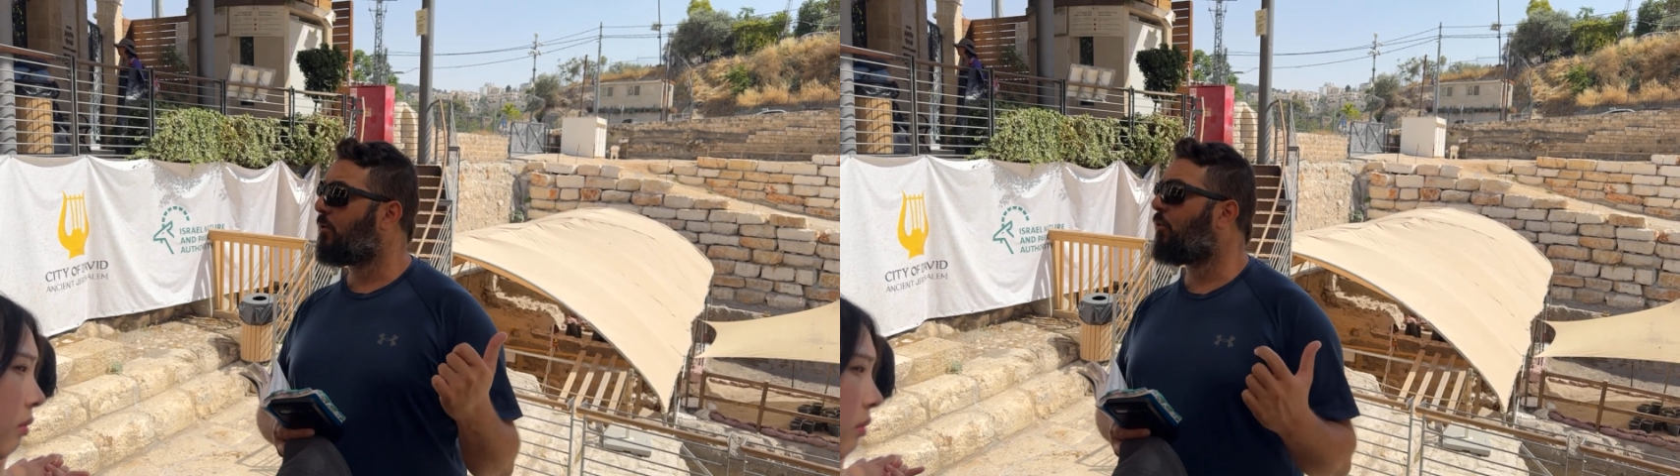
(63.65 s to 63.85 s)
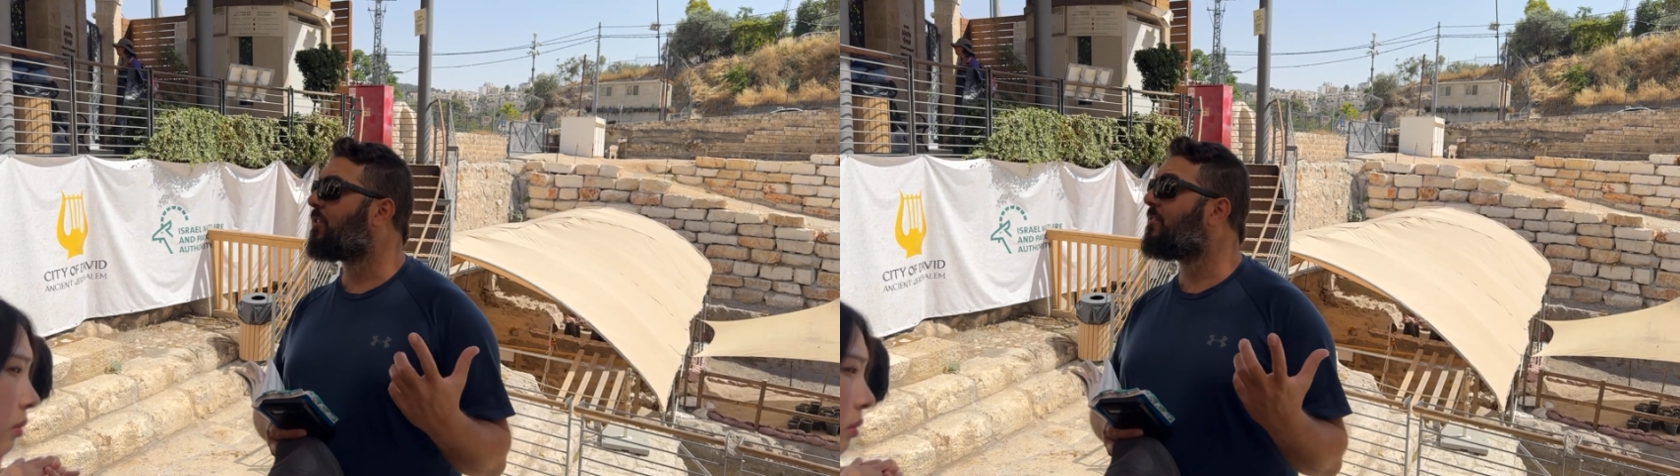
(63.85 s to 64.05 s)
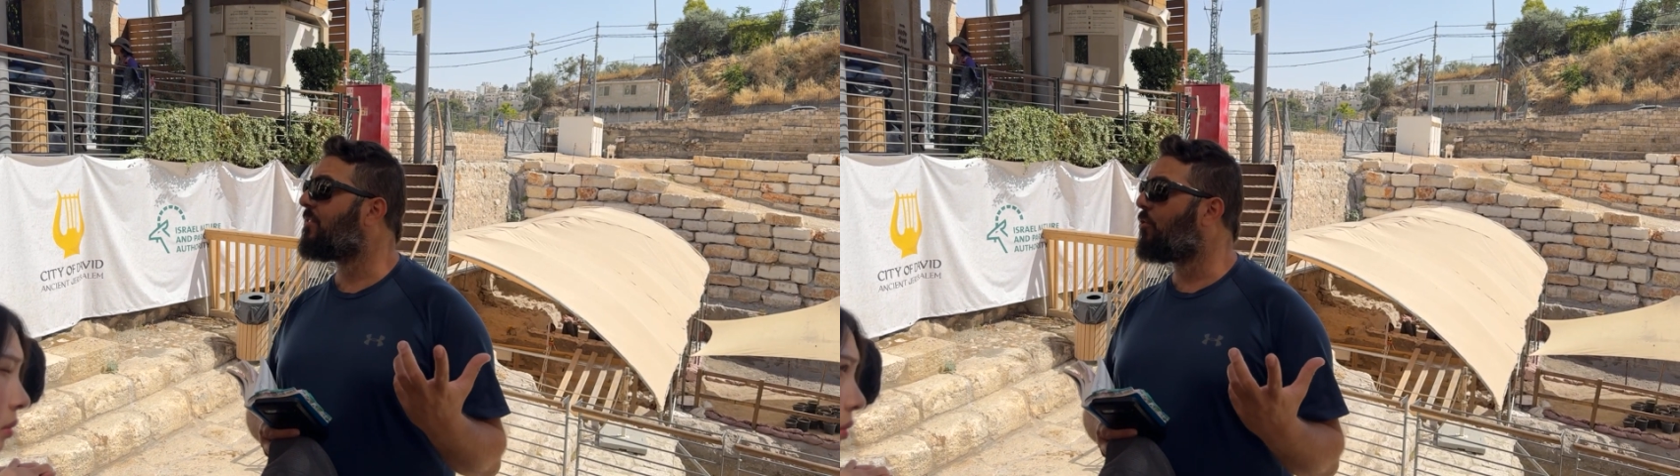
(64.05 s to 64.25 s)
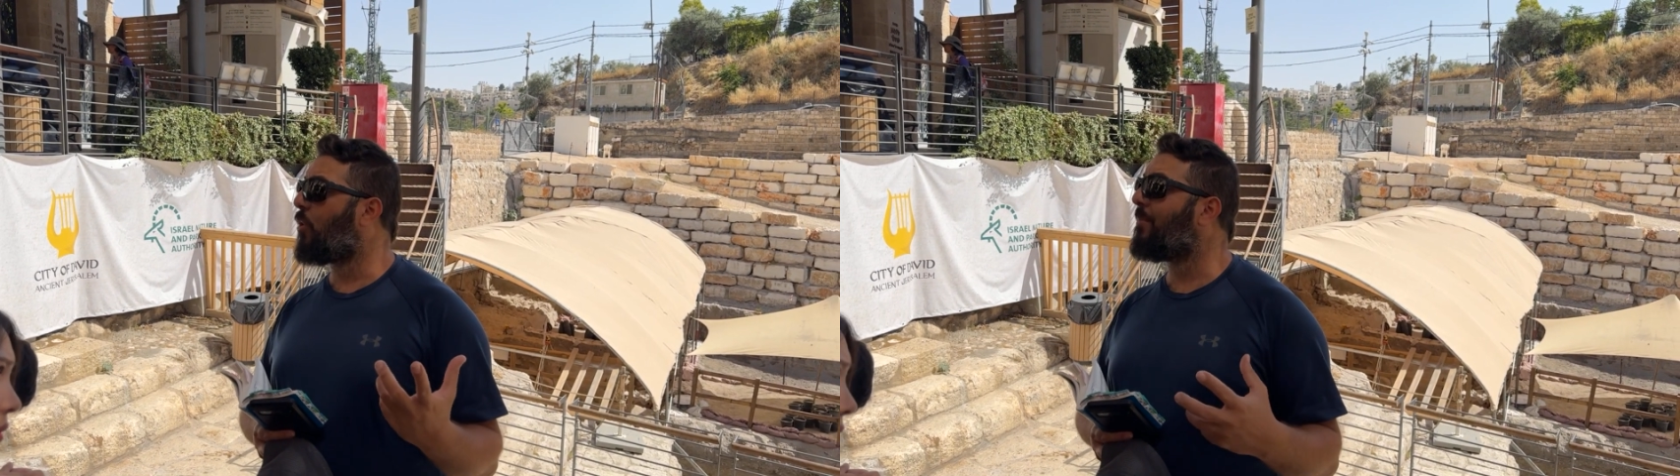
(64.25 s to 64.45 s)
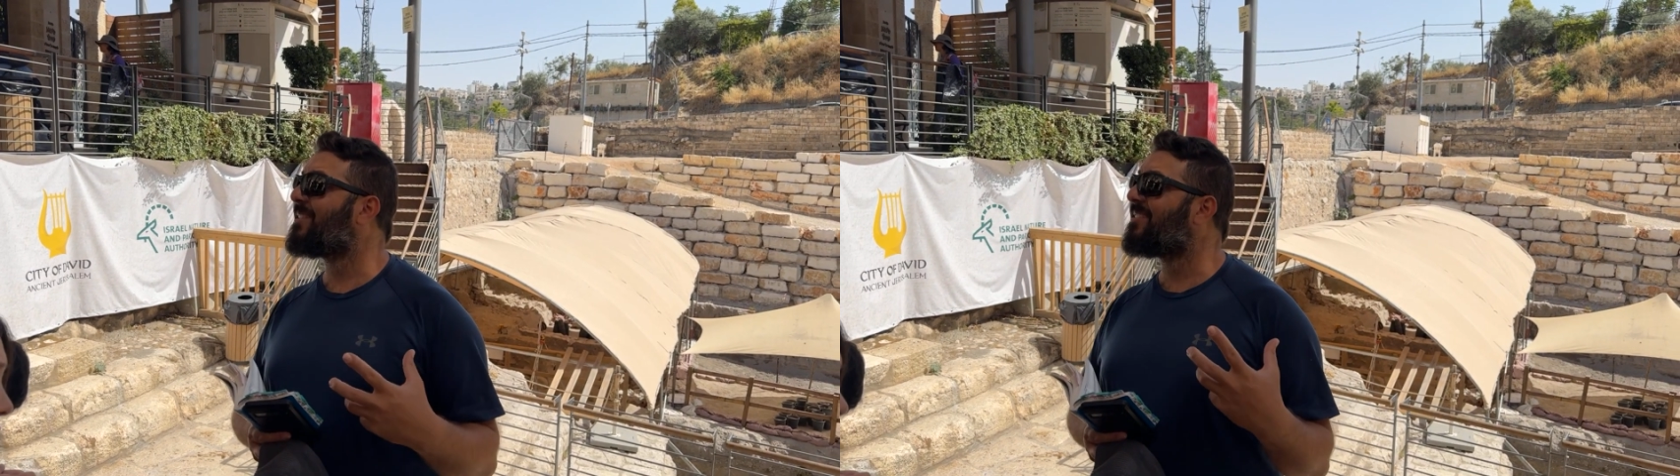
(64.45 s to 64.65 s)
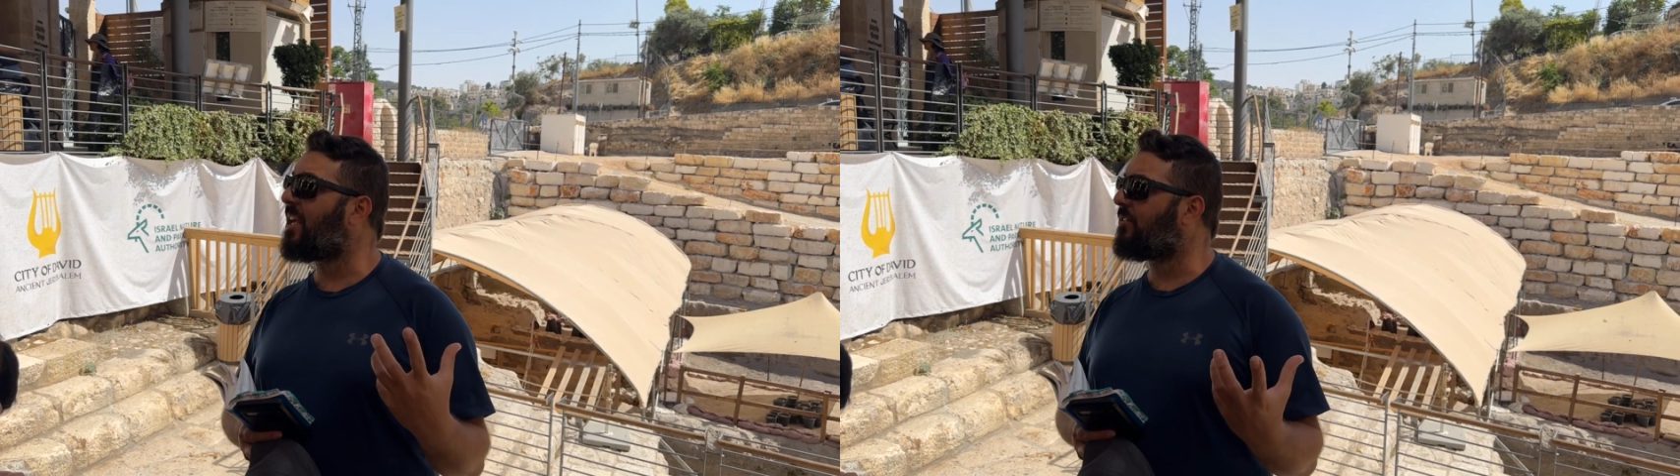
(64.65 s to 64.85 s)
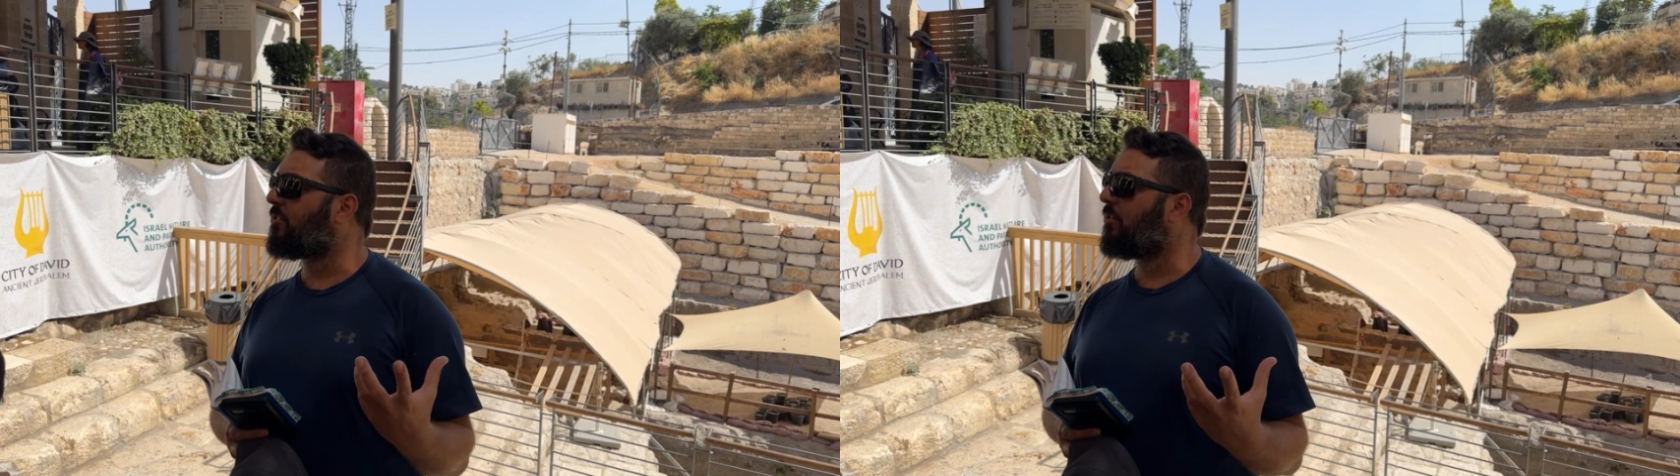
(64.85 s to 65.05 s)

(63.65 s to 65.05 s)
what is Siloam? Sent.